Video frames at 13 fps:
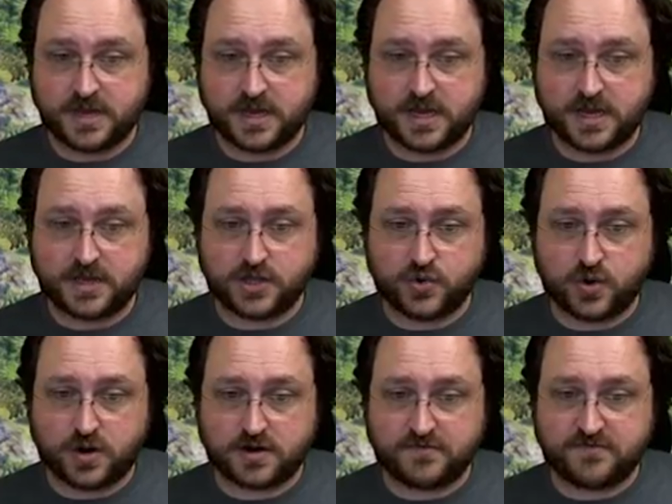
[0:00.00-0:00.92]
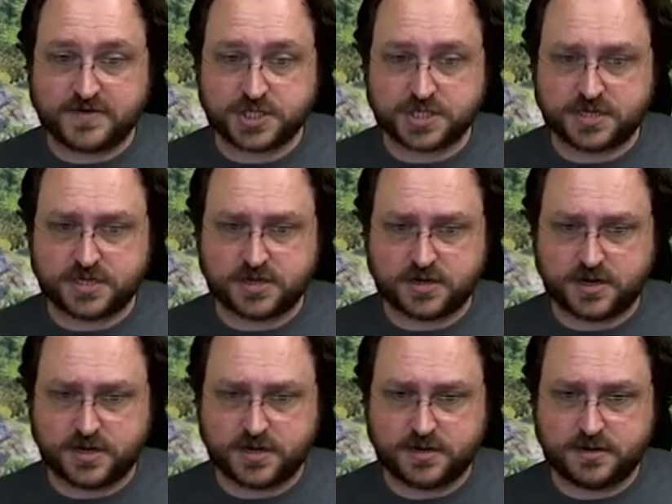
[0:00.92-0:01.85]
Uh, you are officially
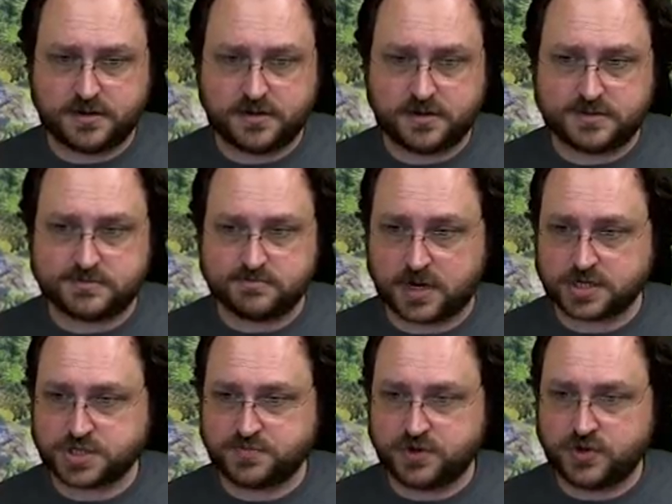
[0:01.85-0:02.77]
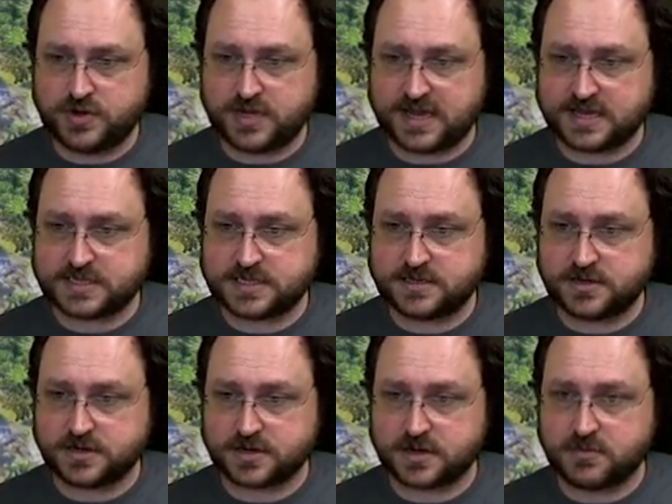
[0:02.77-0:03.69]
on march mode. Excellent.
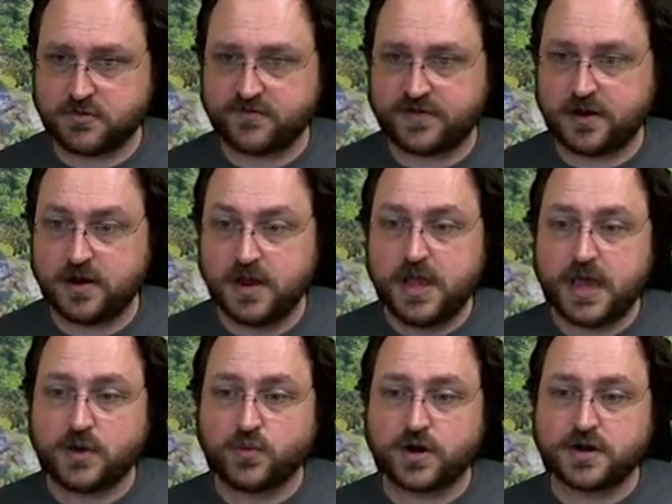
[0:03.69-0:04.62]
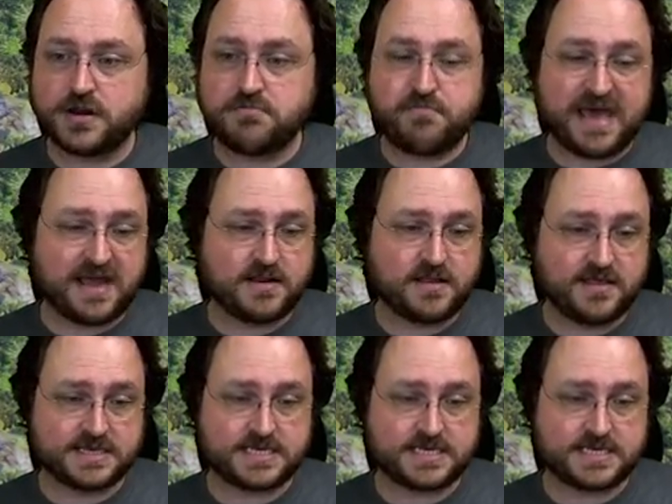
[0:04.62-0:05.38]
You're going to come over here, and we're going to embed this